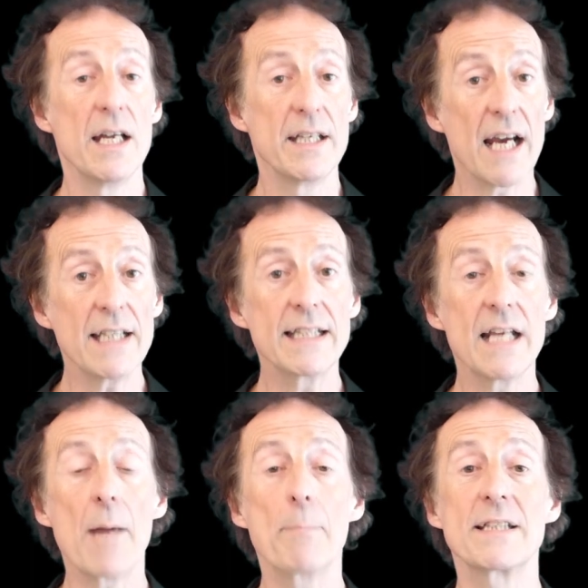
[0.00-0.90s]

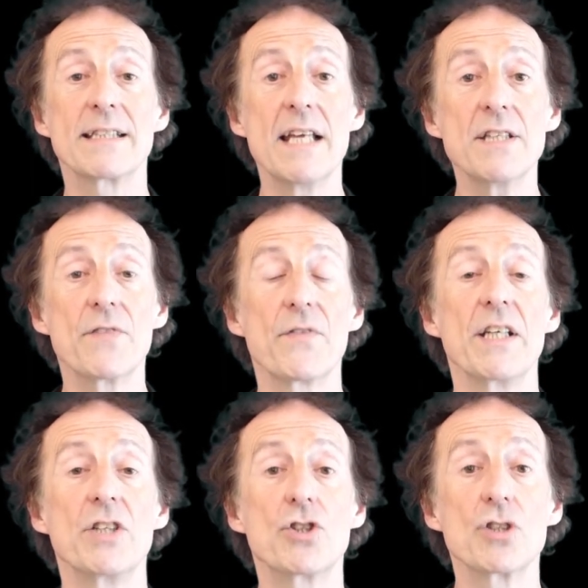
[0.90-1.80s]
99% of
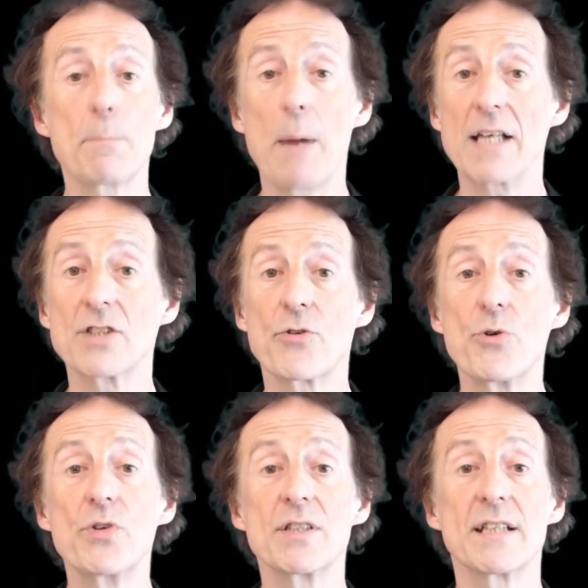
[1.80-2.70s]
these just pass
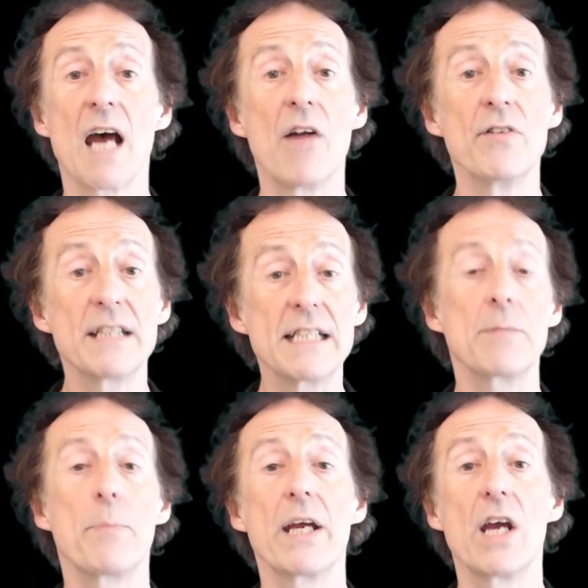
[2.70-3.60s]
through the star and
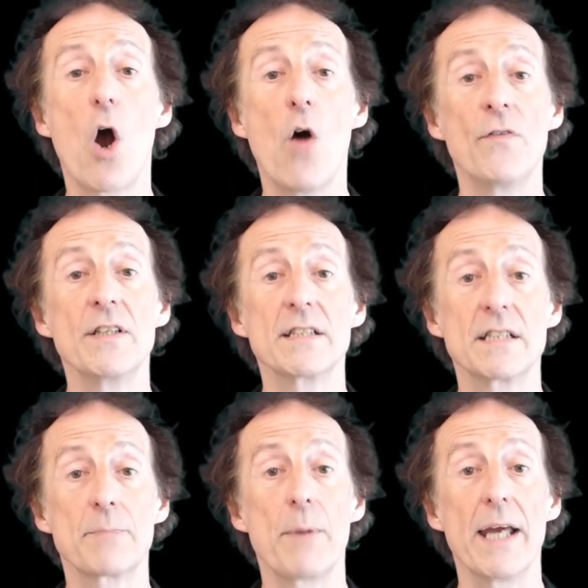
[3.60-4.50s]
disappear off into
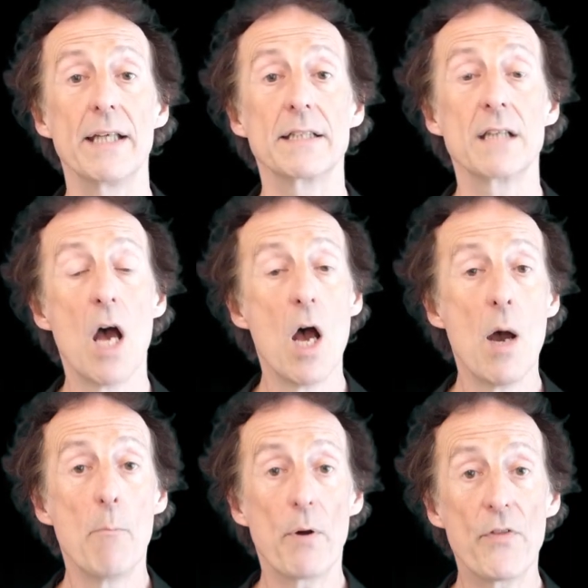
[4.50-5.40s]
space.
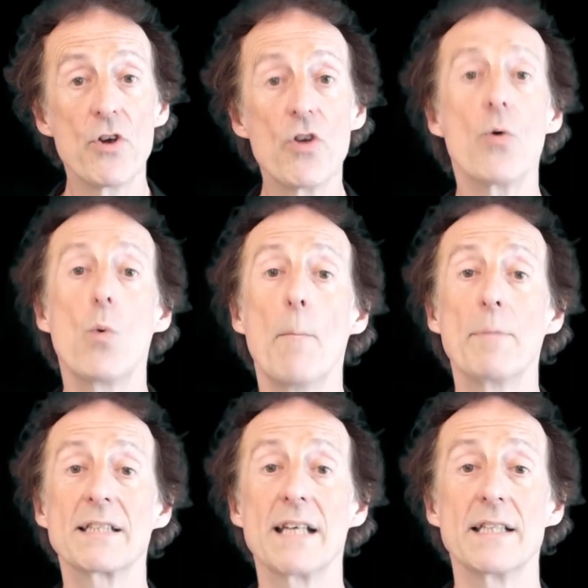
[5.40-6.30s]
But the other
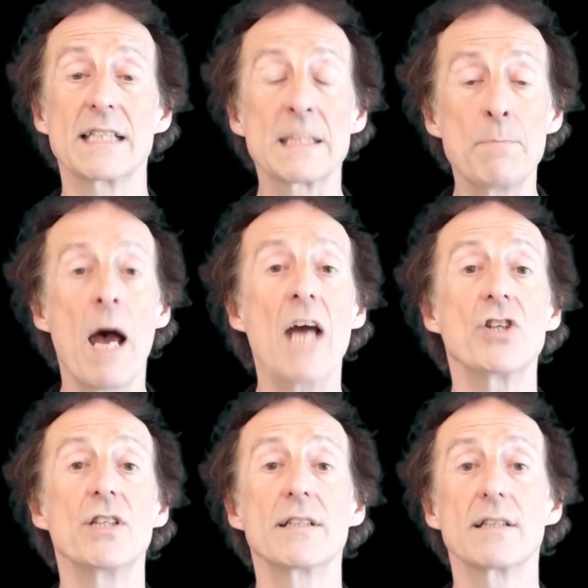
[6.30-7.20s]
1%
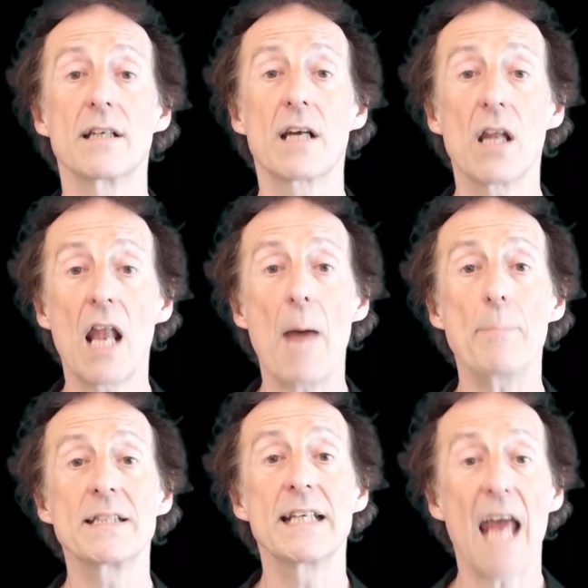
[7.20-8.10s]
smash into the
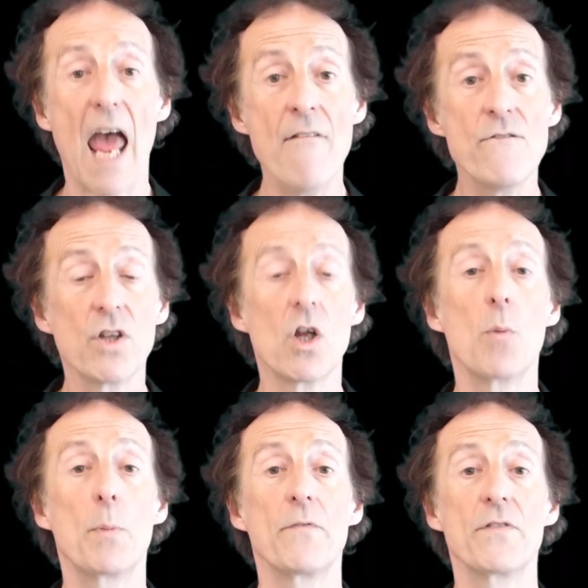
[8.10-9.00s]
collapsing
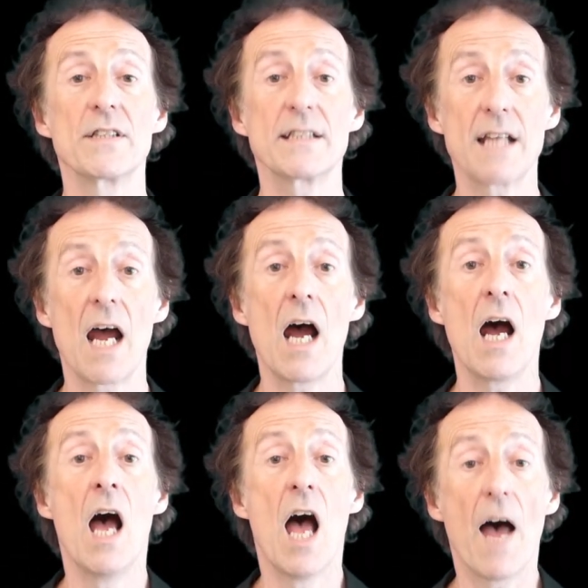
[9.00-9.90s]
envelope of the
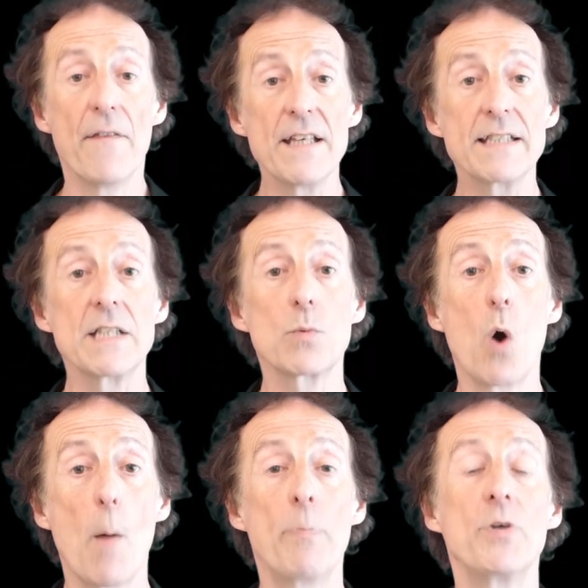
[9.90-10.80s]
star, and this is
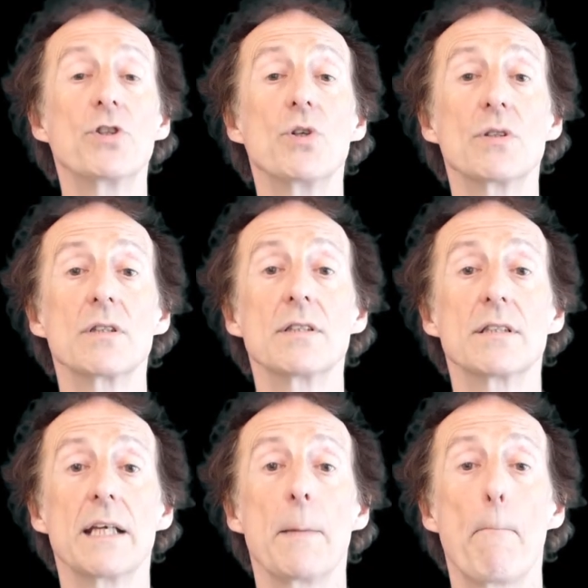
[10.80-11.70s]
what produces
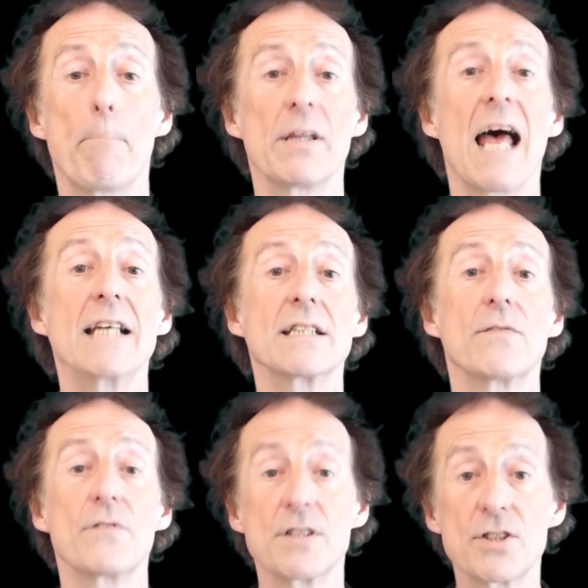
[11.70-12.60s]
the blast
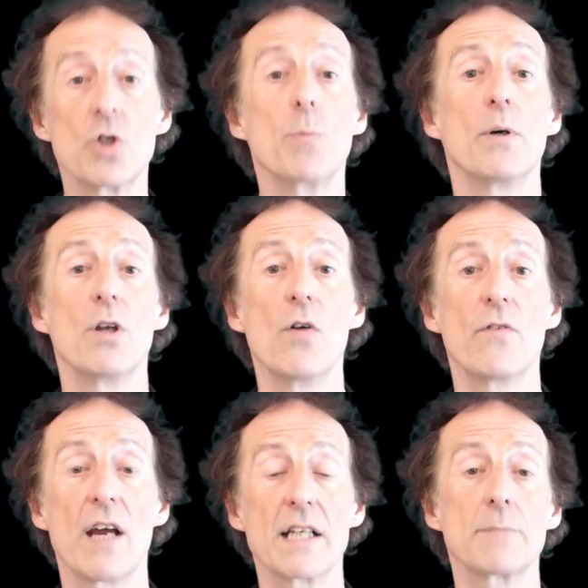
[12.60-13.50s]
of the
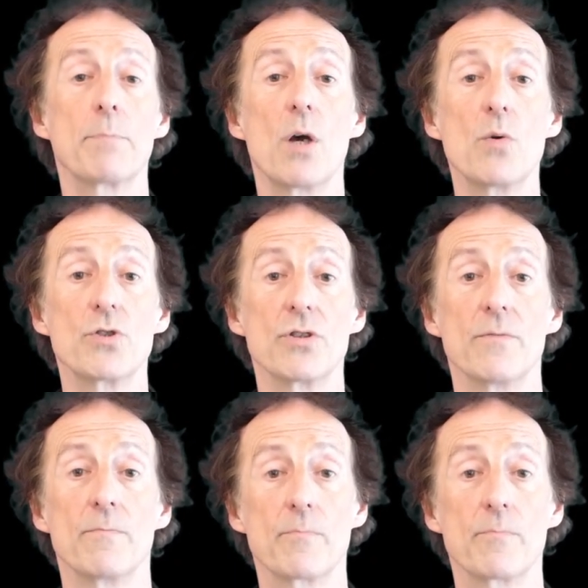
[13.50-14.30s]
supernova explosion.